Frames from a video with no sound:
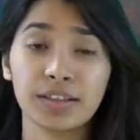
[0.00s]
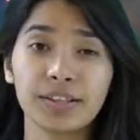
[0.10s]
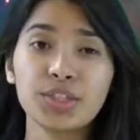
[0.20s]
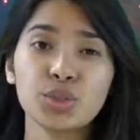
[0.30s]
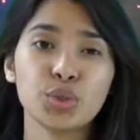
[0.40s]

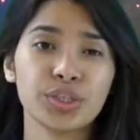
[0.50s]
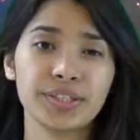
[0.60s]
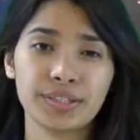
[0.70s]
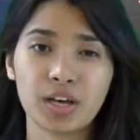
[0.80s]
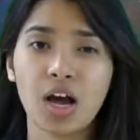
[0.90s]
This choice
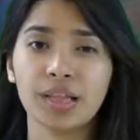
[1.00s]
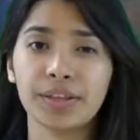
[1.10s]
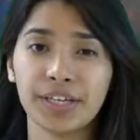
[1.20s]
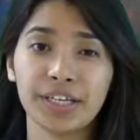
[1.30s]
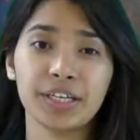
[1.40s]
is called
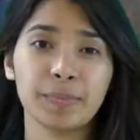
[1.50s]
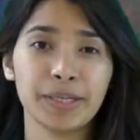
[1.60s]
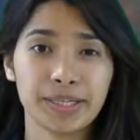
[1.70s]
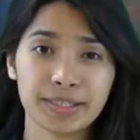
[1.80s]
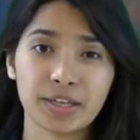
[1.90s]
the
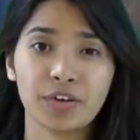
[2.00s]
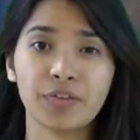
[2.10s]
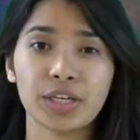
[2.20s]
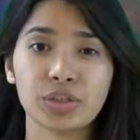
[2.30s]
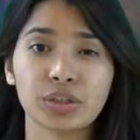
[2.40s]
independence
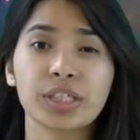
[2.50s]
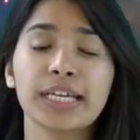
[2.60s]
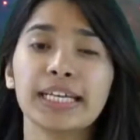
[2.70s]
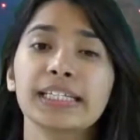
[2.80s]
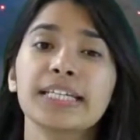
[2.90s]
convention.
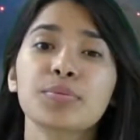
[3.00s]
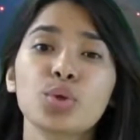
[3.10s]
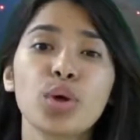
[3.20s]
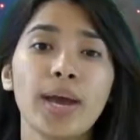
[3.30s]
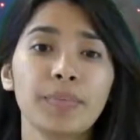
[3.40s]
It leaves
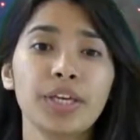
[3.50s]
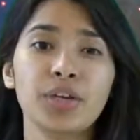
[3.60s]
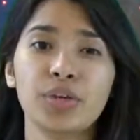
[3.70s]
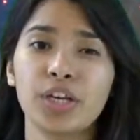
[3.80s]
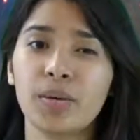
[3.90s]
no
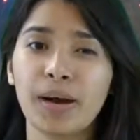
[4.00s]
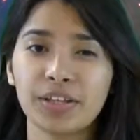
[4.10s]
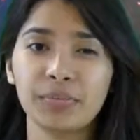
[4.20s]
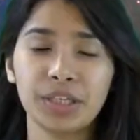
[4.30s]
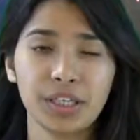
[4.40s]
ambiguity about
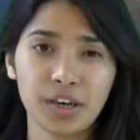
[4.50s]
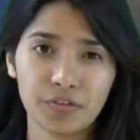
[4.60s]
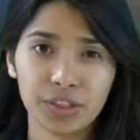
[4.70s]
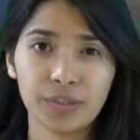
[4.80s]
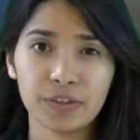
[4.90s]
the meaning of
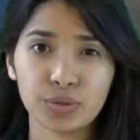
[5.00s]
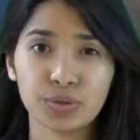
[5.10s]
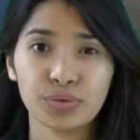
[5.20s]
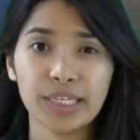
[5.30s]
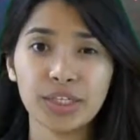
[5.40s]
individual
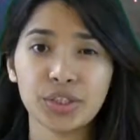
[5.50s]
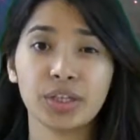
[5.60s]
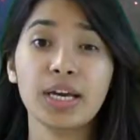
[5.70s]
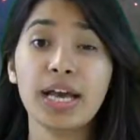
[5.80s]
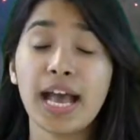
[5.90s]
relation.
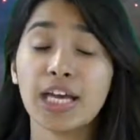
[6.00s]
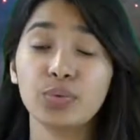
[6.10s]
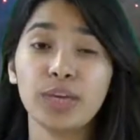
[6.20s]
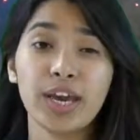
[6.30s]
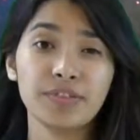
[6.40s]
As
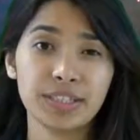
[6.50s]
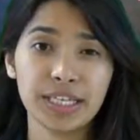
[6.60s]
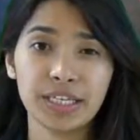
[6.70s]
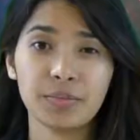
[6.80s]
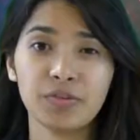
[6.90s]
we have
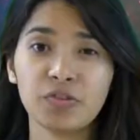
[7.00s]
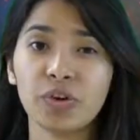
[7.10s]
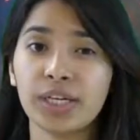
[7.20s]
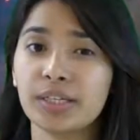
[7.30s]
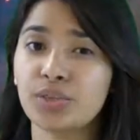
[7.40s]
stated
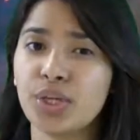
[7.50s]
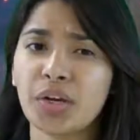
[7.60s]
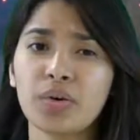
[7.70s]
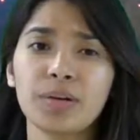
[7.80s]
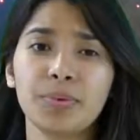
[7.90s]
before, it is
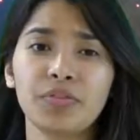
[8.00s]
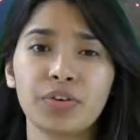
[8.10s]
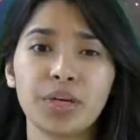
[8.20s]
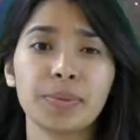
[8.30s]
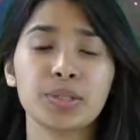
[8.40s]
generally
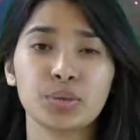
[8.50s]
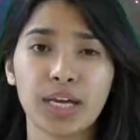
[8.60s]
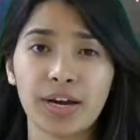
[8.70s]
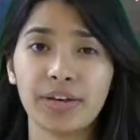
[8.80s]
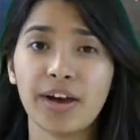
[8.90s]
preferable to
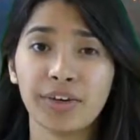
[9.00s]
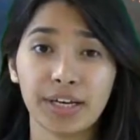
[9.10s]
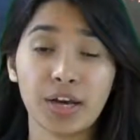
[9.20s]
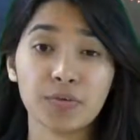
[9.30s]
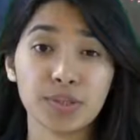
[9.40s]
carry out an
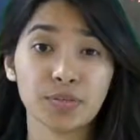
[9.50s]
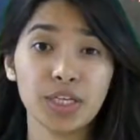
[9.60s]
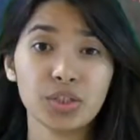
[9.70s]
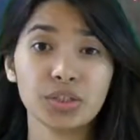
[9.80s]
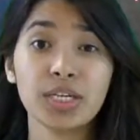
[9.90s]

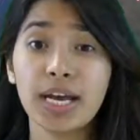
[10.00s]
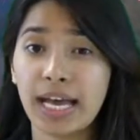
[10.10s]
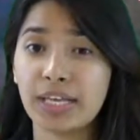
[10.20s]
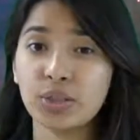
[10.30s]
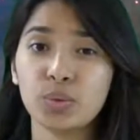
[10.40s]
observation
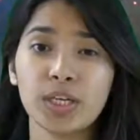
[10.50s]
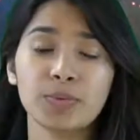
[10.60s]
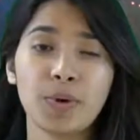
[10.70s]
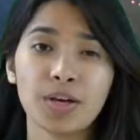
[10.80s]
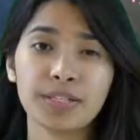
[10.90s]
as soon as
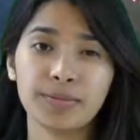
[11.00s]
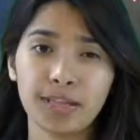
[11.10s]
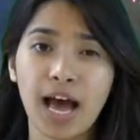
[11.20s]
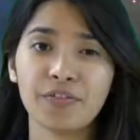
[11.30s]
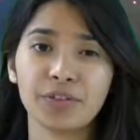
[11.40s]
possible
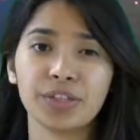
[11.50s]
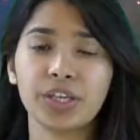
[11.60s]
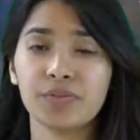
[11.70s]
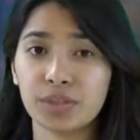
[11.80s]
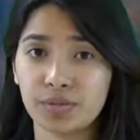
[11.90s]
after the
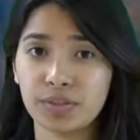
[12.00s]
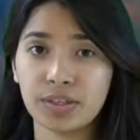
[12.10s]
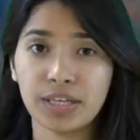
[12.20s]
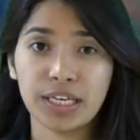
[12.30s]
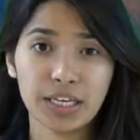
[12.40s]
observed
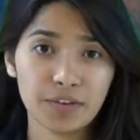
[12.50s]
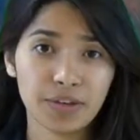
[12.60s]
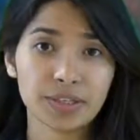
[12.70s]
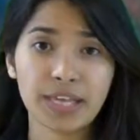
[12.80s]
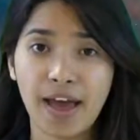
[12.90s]

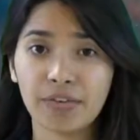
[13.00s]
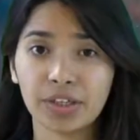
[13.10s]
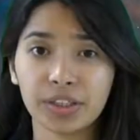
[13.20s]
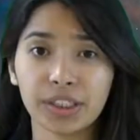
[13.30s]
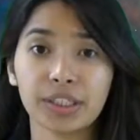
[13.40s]
events have occurred.